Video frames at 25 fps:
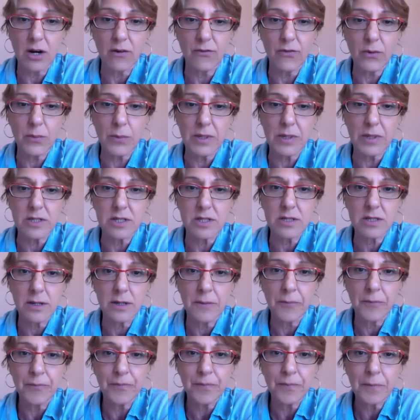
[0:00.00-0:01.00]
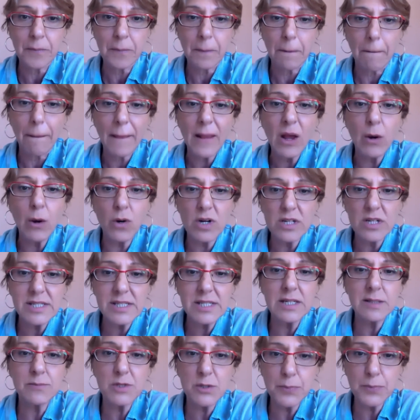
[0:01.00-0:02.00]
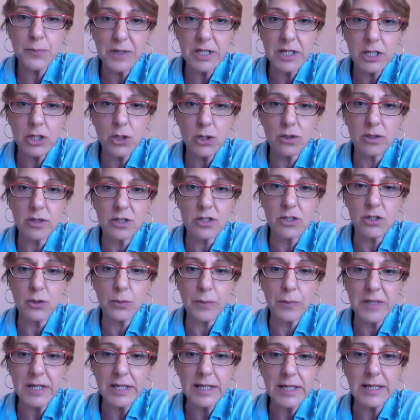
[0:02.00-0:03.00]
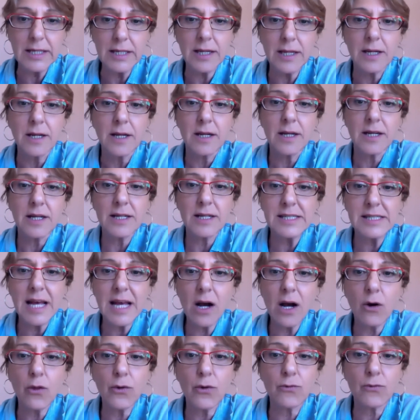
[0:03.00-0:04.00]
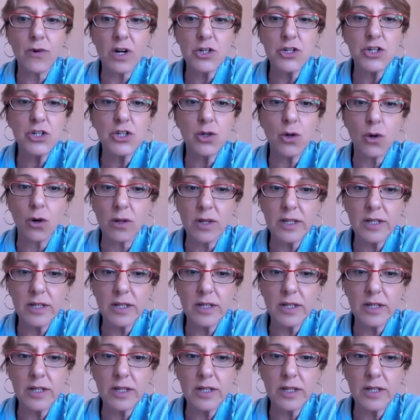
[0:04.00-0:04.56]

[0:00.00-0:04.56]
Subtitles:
governments. What seems peculiar to me is how the Russian